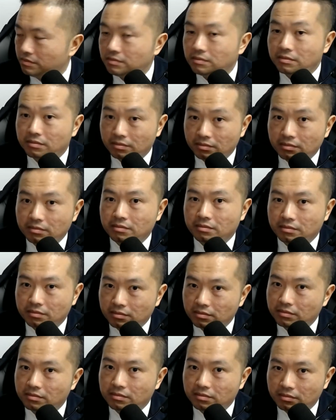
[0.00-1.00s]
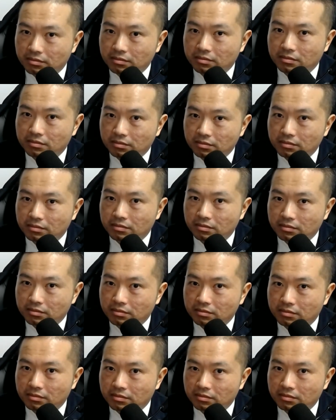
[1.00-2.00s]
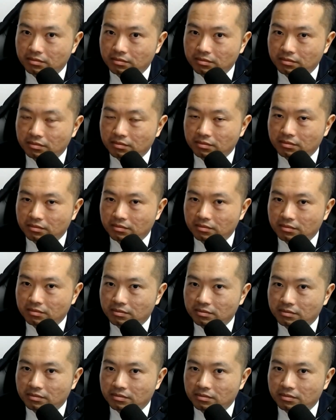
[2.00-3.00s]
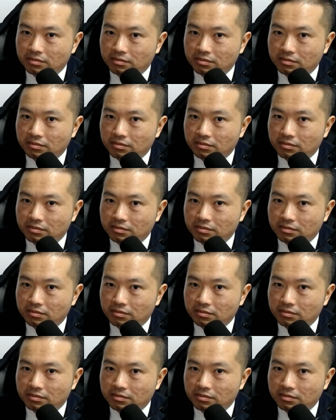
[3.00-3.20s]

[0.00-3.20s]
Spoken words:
The person shown says nothing.